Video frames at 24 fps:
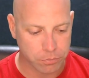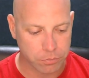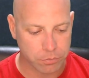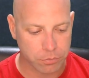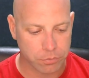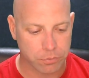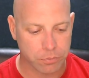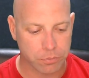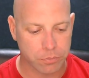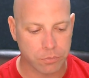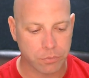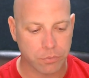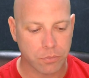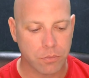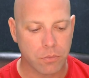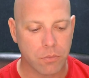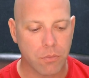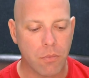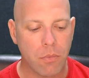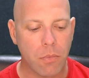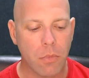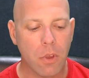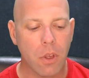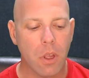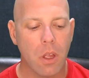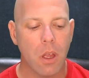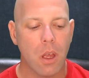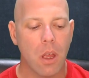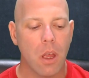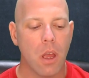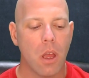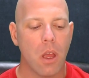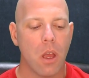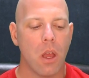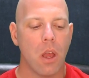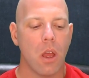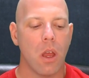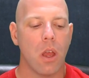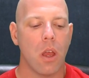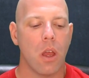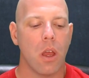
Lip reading: Nobody speaks.